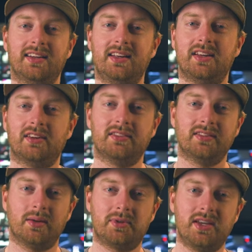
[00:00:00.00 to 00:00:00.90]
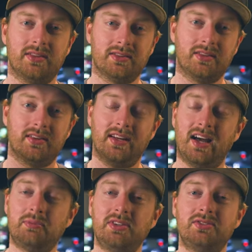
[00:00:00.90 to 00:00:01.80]
Hey there, I'm Keith, and
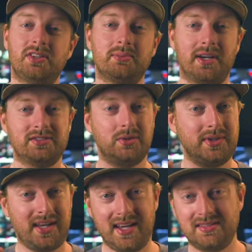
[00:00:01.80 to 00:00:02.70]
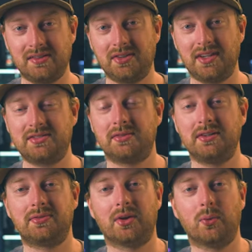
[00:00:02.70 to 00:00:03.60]
I've been using my Sony a7S III
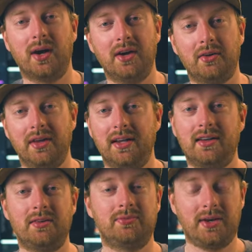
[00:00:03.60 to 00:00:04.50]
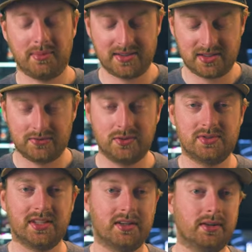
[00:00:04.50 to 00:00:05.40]
for a while, and I find myself
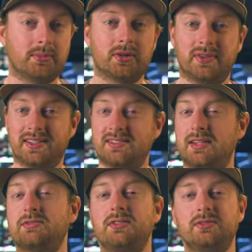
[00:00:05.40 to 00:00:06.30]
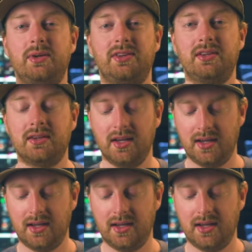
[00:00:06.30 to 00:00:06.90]
using a number of accessories with it,